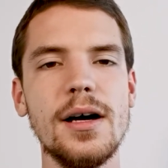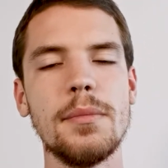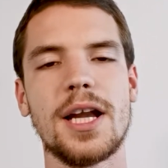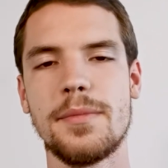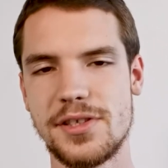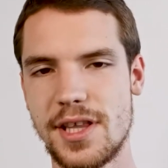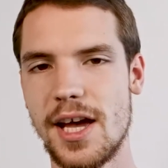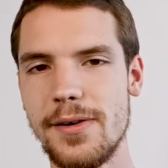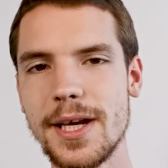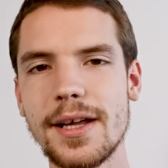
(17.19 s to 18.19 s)
My name is
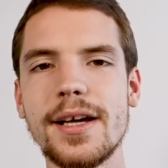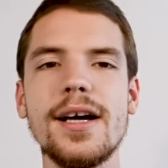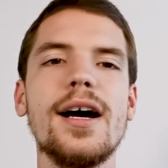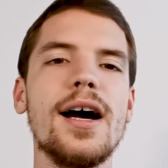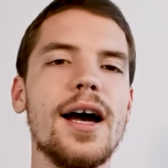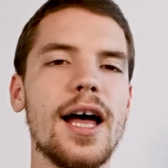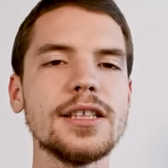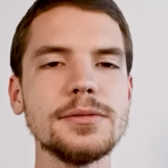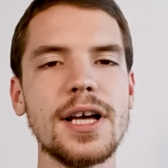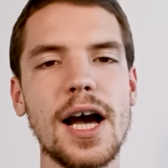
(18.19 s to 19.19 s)
David, and
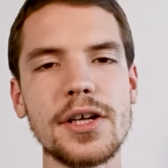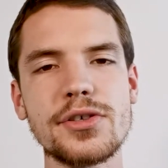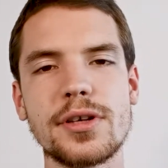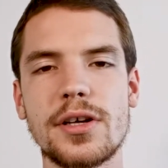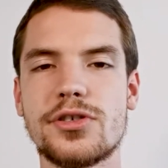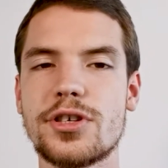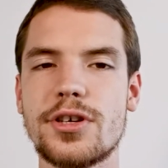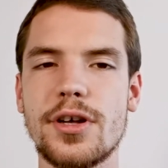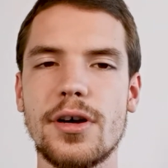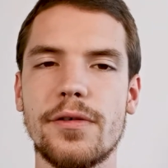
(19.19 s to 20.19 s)
I'll guide you on a
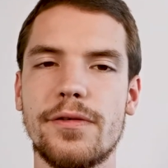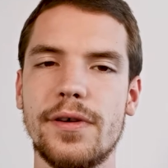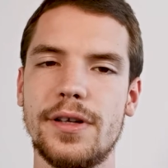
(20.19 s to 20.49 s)
journey of